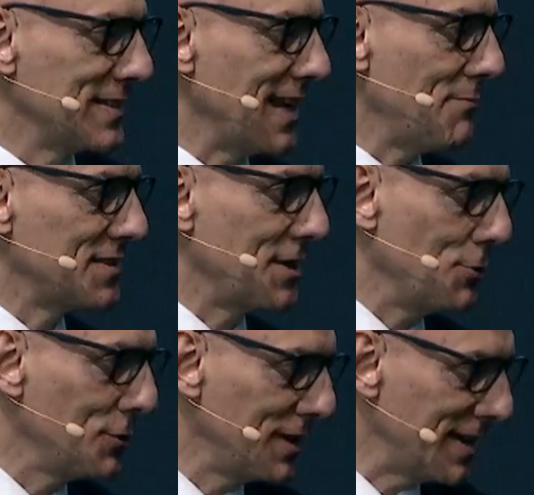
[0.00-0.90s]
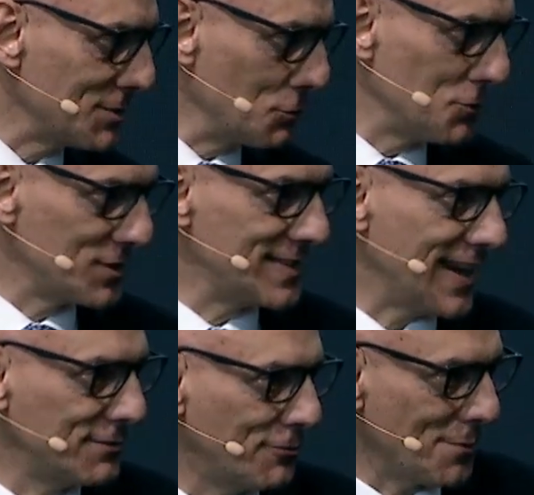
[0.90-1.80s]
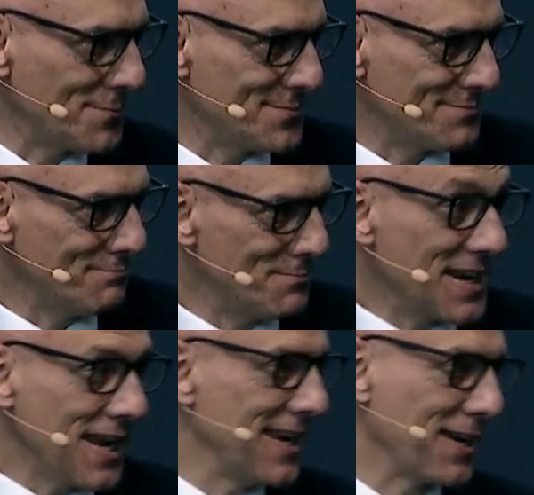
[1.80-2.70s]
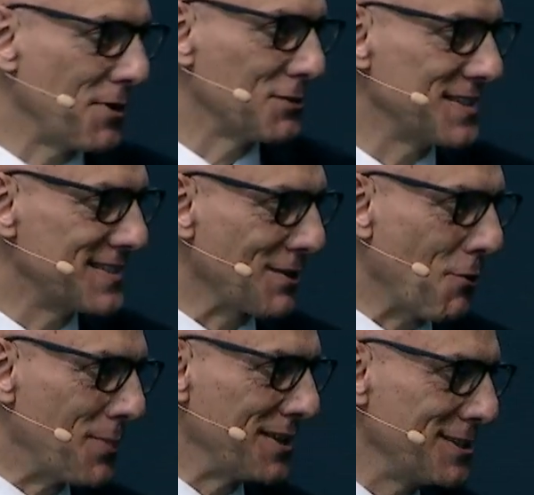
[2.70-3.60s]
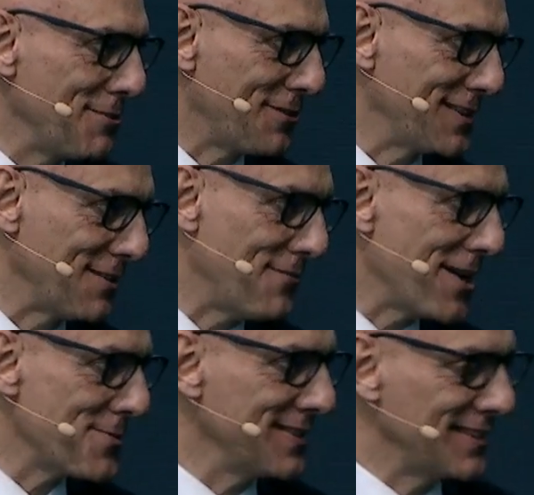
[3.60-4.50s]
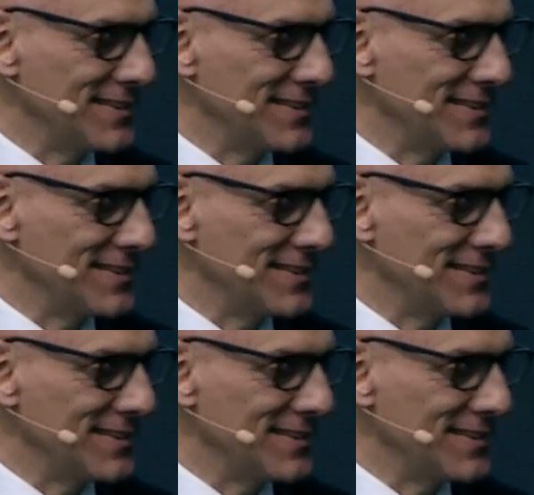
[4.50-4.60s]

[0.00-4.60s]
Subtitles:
the cybersecurity has to start from beginning because it's a completely different environment.